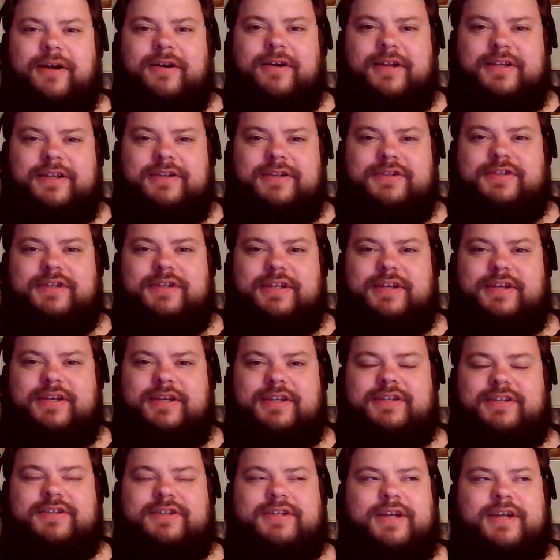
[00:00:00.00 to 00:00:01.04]
he's
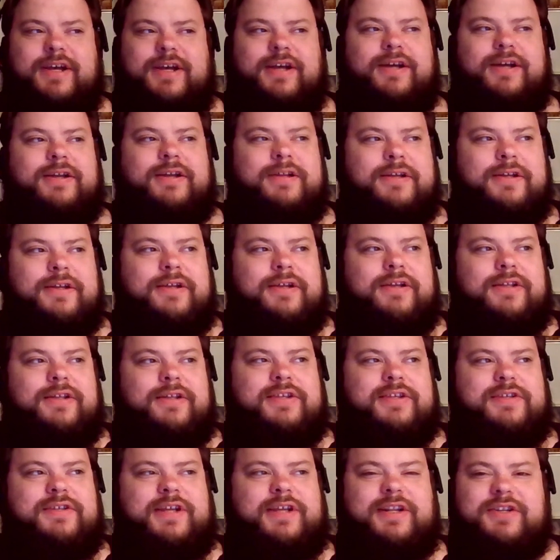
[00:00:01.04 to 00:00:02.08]

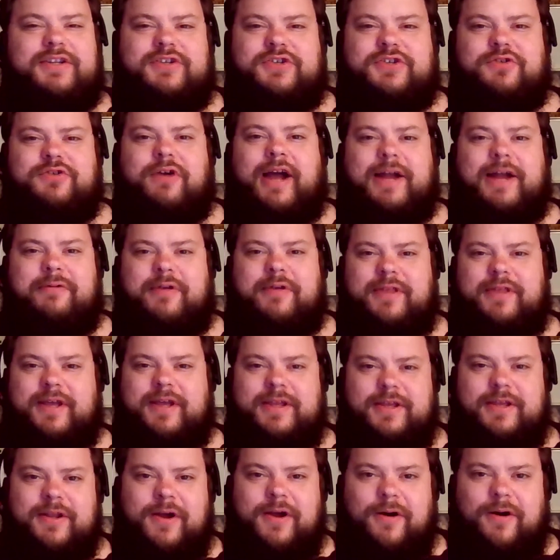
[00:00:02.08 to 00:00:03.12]
hit his stride with it,
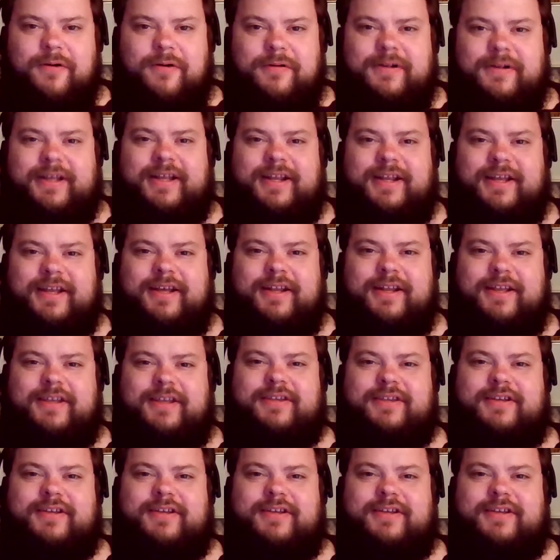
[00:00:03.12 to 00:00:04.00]
and